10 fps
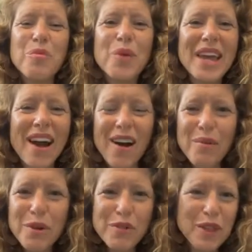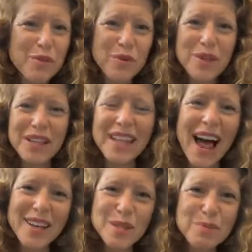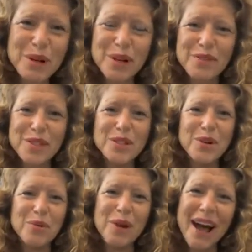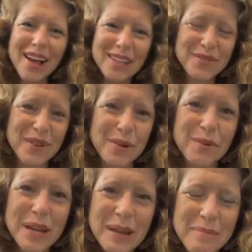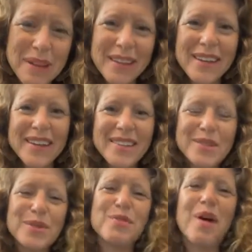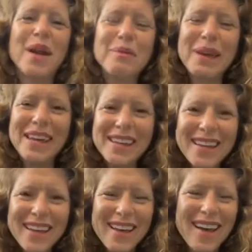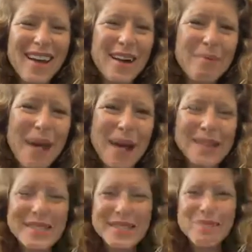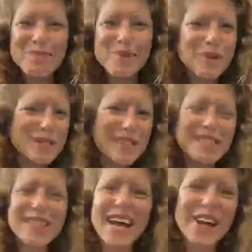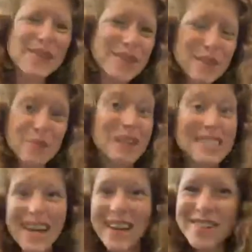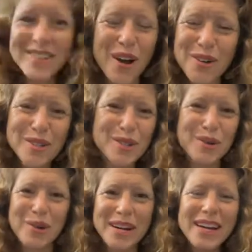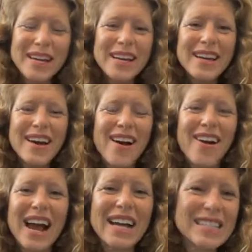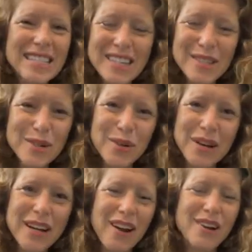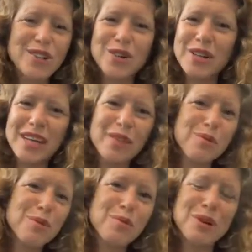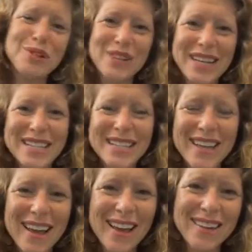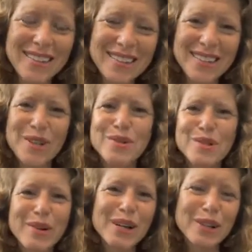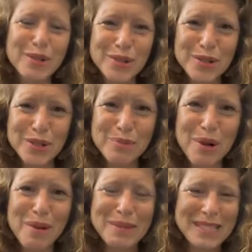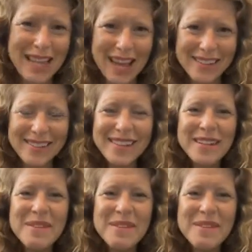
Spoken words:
We are moving through the last book of the Torah, Devarim, Deuteronomy. As Moses retells our story, our Exodus story, our journey through the wilderness and closer to the promised land.